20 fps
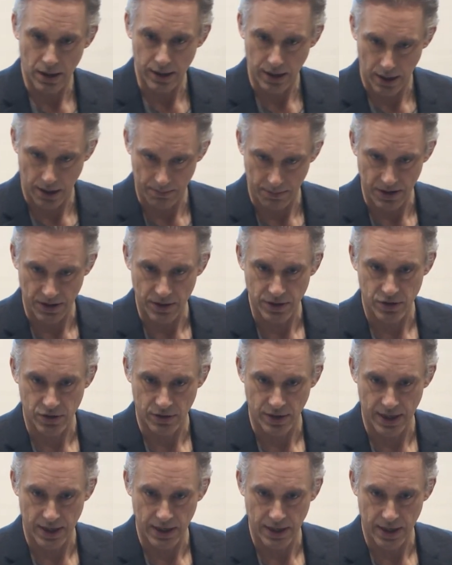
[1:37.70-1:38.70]
I'm in this
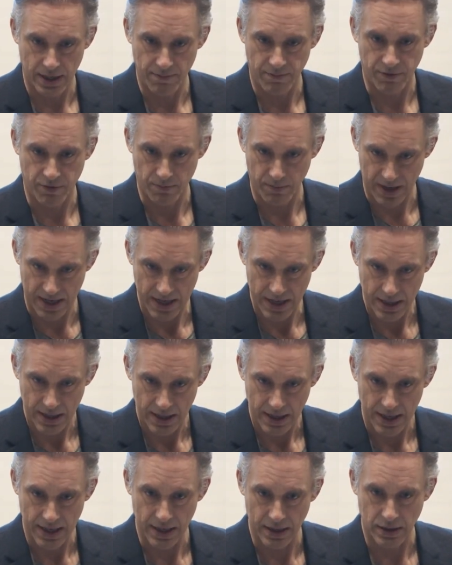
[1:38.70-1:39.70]
trading game for me,
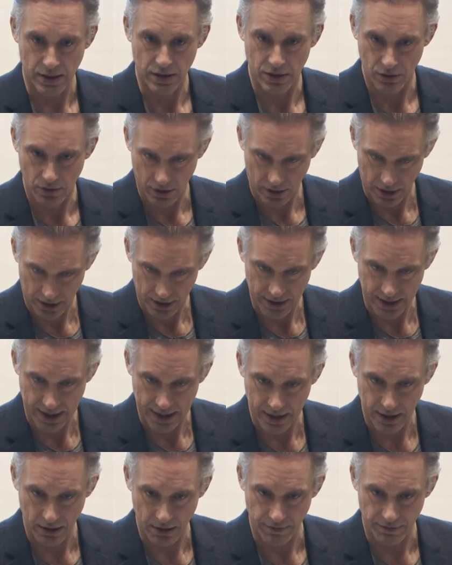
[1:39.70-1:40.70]
and you're going to
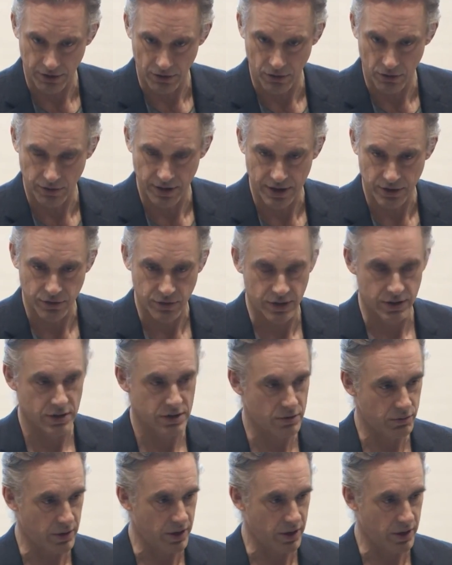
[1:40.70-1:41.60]
take care of your own interests.